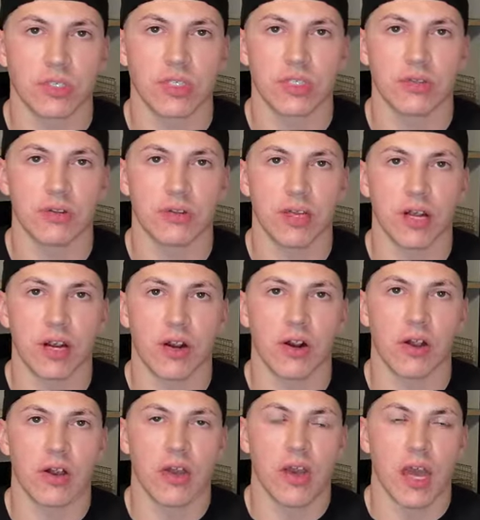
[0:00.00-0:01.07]
still
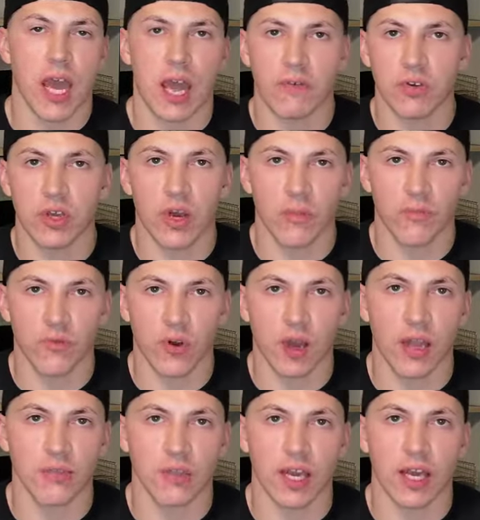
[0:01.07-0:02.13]
there heavy up
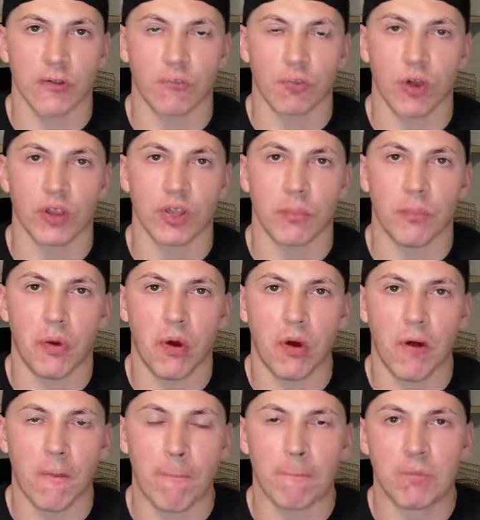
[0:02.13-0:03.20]
front that can run the
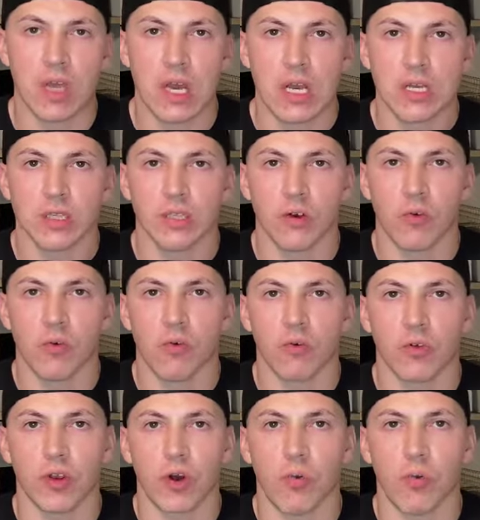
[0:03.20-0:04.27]
ball. So,
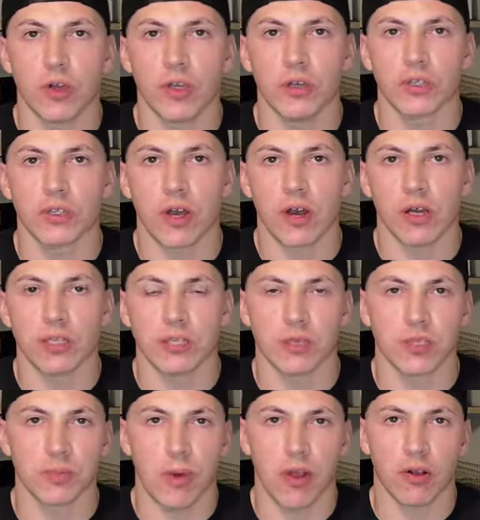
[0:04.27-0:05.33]
you know, what you saw is
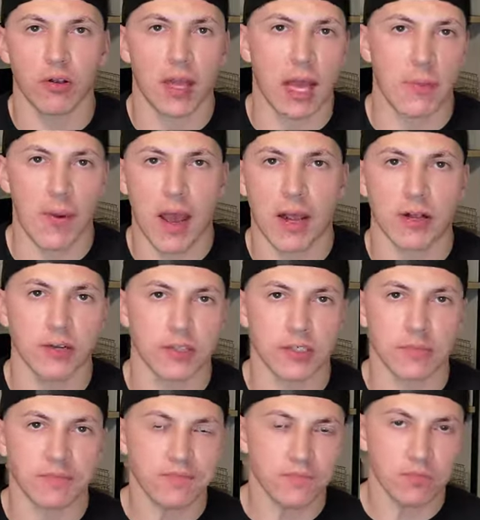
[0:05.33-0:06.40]
those smaller
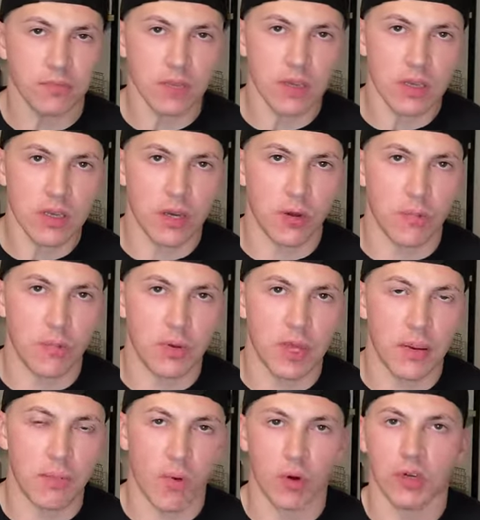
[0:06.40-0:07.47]
linebackers, you know,
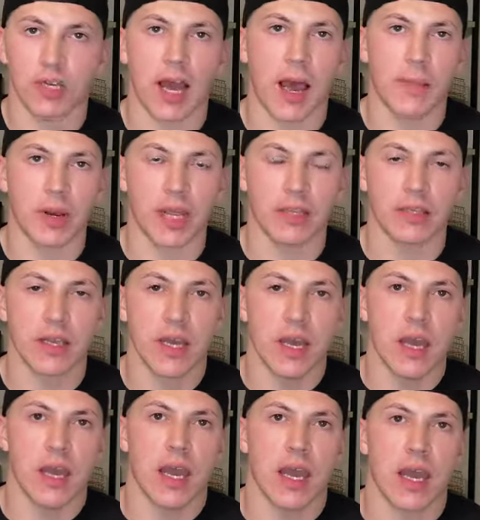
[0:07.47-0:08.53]
get more dominant.
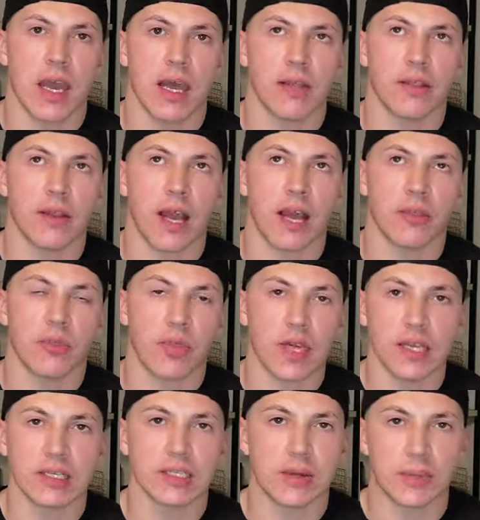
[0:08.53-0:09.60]
And I
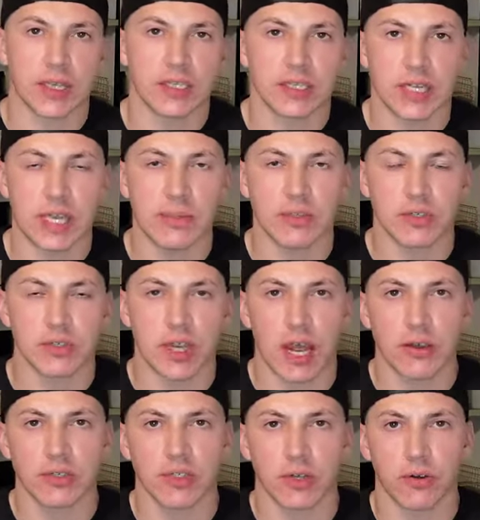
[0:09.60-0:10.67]
think some of the teams are
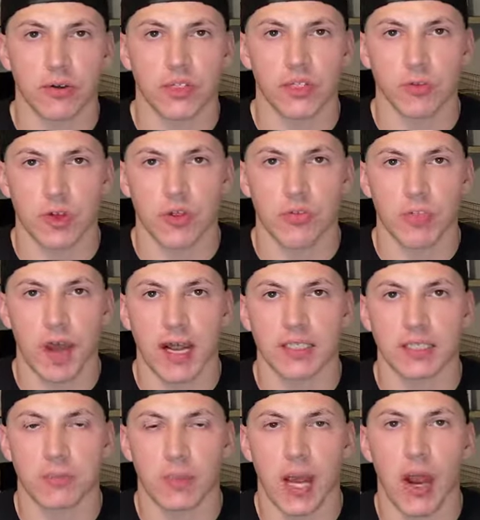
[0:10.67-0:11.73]
now starting to switch
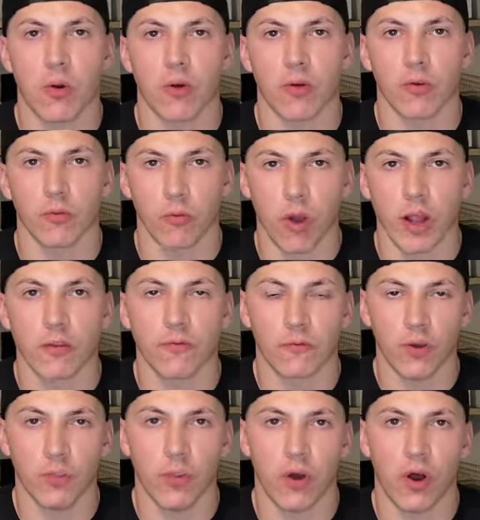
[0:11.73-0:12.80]
back to power run
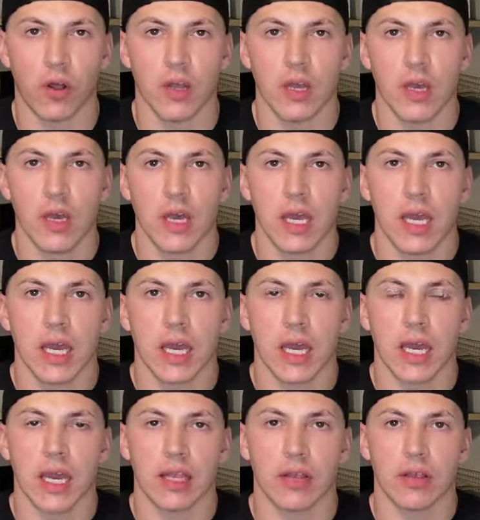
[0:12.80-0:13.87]
football.
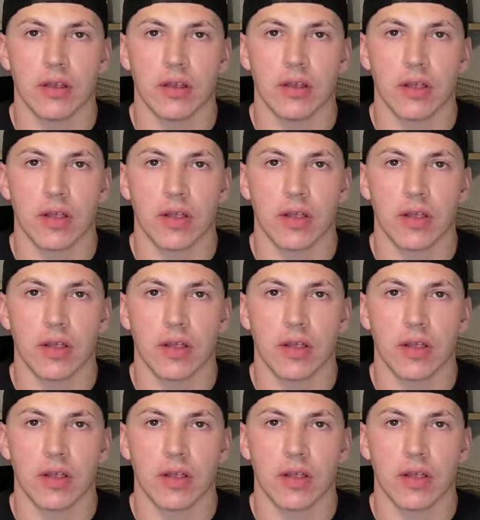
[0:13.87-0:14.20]
And